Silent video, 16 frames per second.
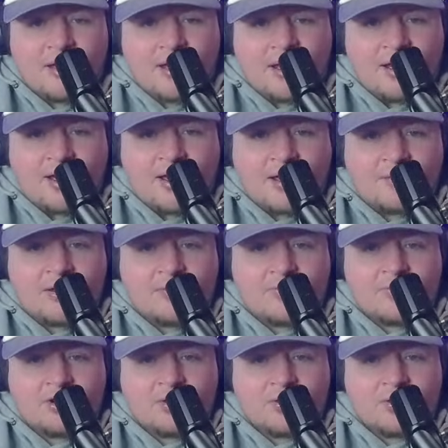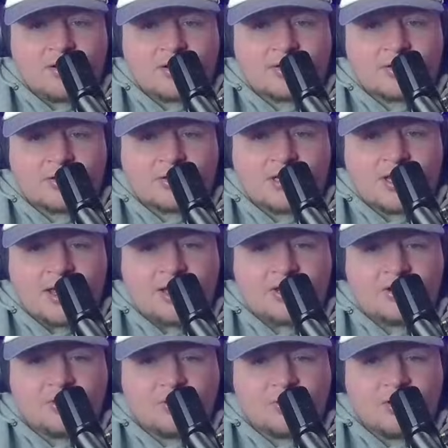I mean, when you at their
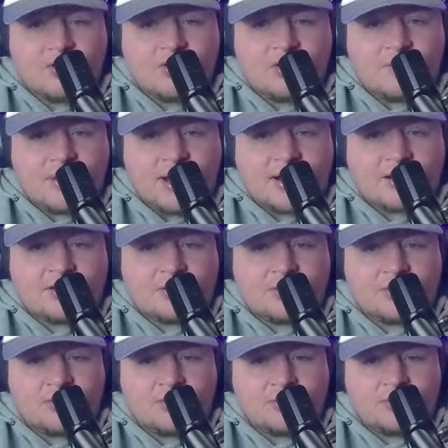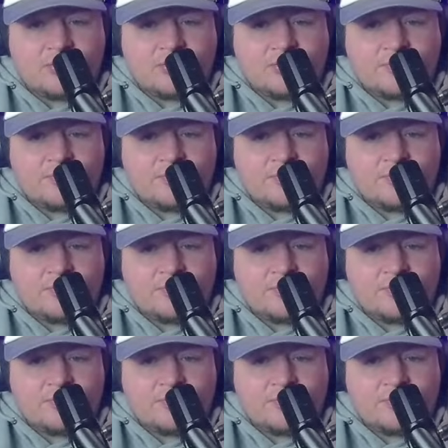schedule going back to